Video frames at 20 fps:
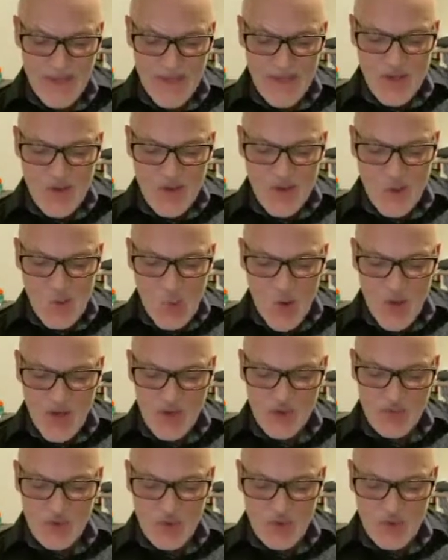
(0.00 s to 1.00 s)
the one
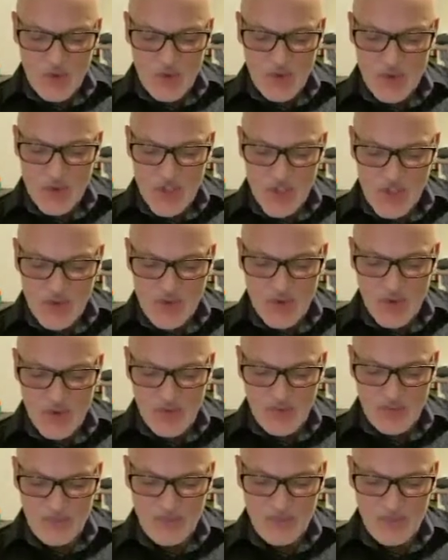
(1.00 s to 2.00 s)
to be ruler in
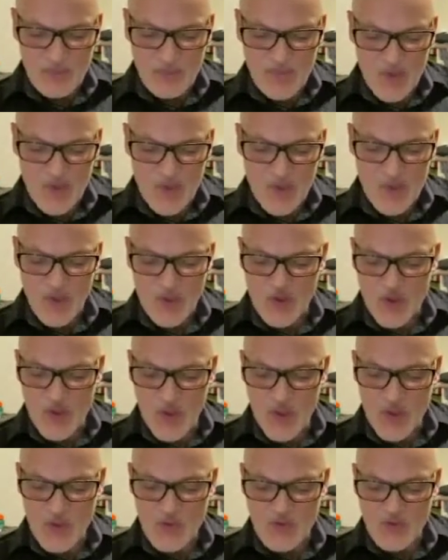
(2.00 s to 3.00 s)
Israel, who his
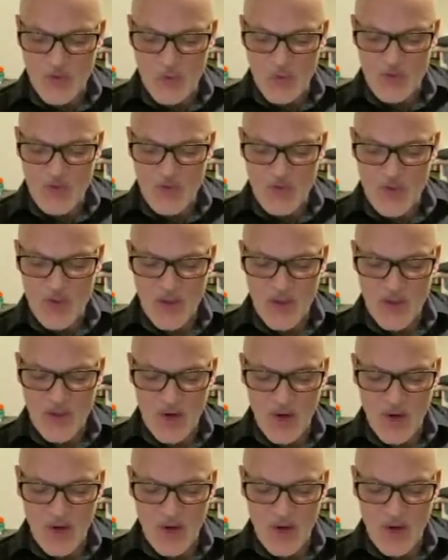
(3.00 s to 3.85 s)
goings forth are